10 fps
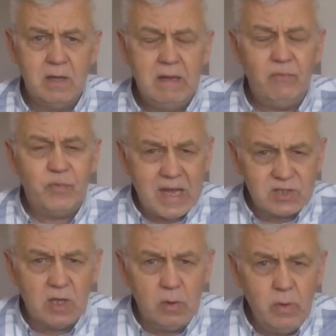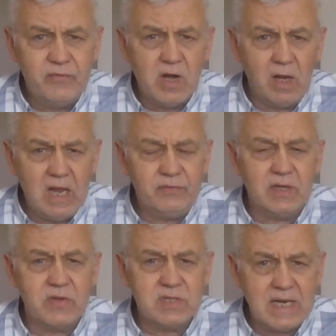If that's all we've got left
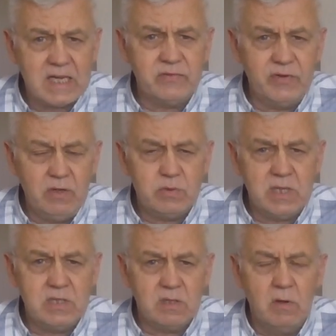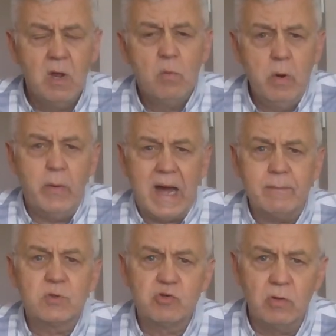at the start of a new season, we were
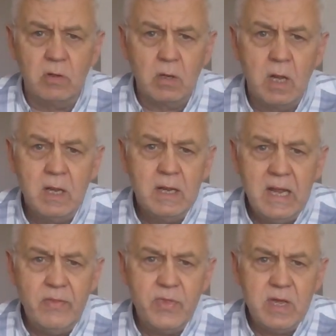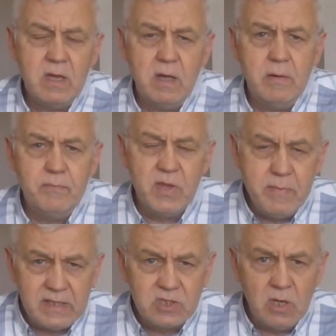hamstrung in the
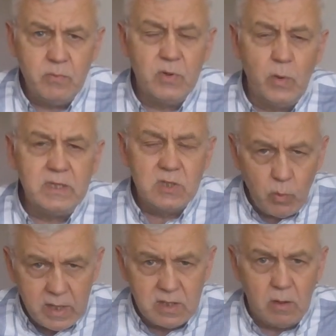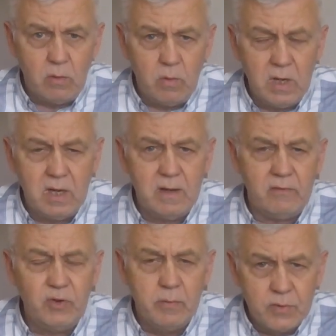mid-term, the winter window a
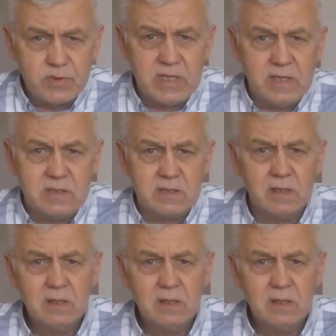few months since.